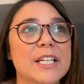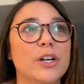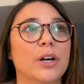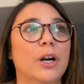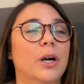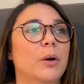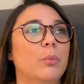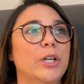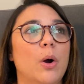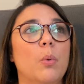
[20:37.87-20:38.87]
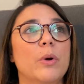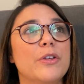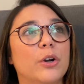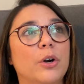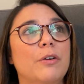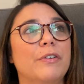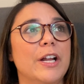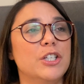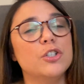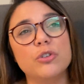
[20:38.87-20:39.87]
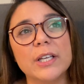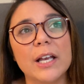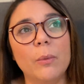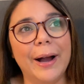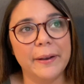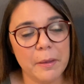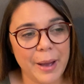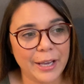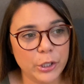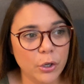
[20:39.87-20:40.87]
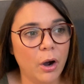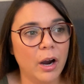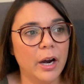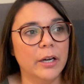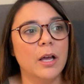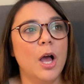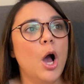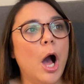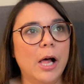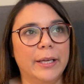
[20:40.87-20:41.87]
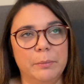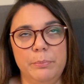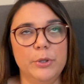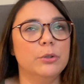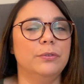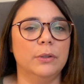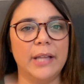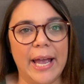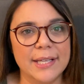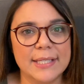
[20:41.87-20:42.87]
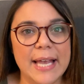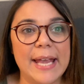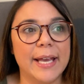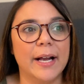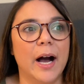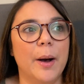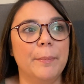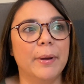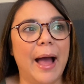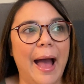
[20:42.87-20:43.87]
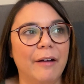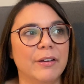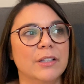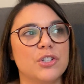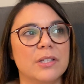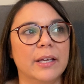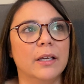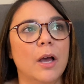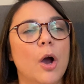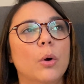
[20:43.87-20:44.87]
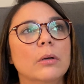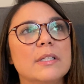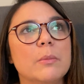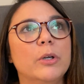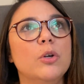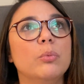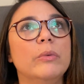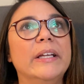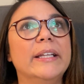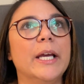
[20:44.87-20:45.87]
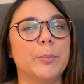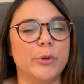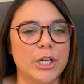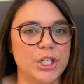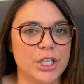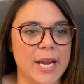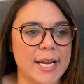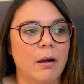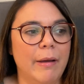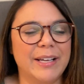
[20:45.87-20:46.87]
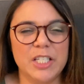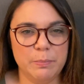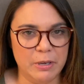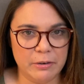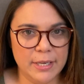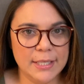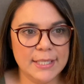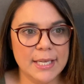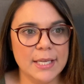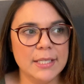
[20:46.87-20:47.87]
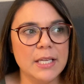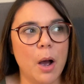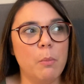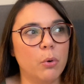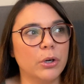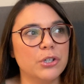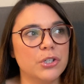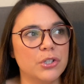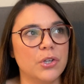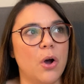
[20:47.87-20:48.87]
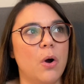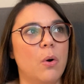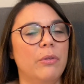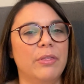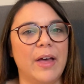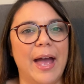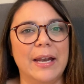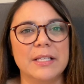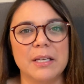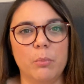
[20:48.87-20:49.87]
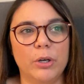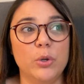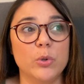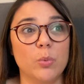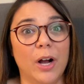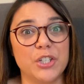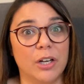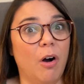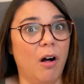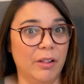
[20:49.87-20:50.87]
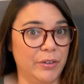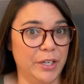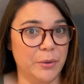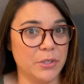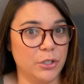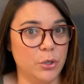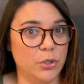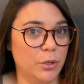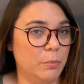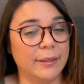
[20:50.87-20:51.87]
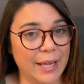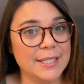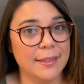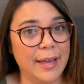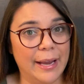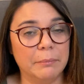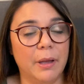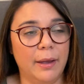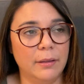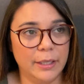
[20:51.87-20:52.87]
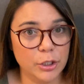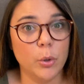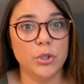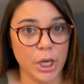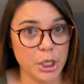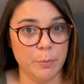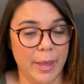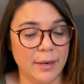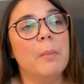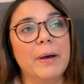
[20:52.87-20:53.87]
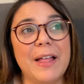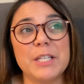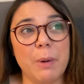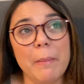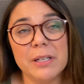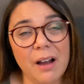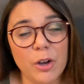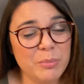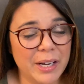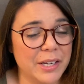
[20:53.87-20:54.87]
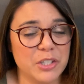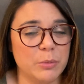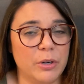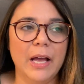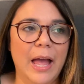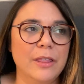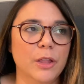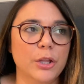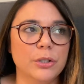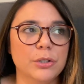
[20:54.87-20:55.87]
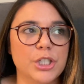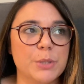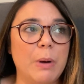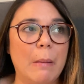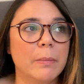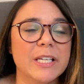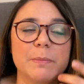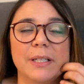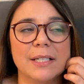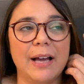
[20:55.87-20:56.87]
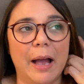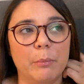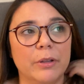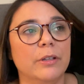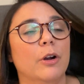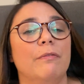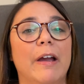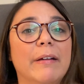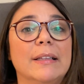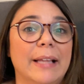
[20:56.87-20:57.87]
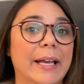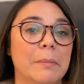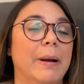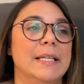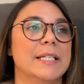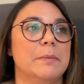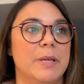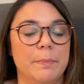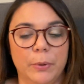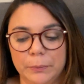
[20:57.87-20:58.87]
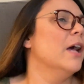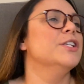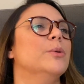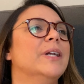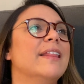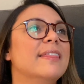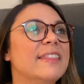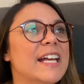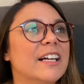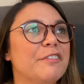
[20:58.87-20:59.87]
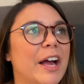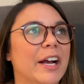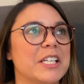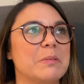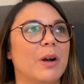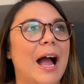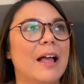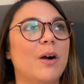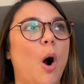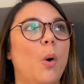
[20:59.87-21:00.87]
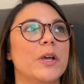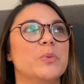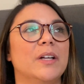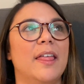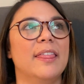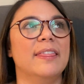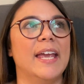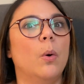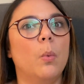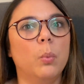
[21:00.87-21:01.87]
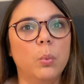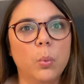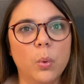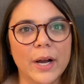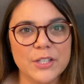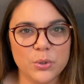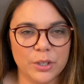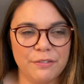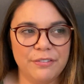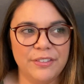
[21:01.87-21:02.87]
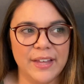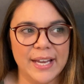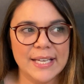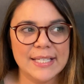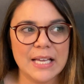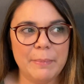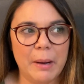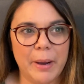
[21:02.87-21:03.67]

her, with her girlfriends, drinking wine in the backyard, like beautiful lights hanging up, having just like someone who really appreciates experiences more so than someone who's watching haul videos on YouTube. But that's a thing. I'm not no judgment, but that's probably not who my customer is. And she's probably spending time with, very like-minded people. So when I think of that customer, I always want to think, what sort of things about my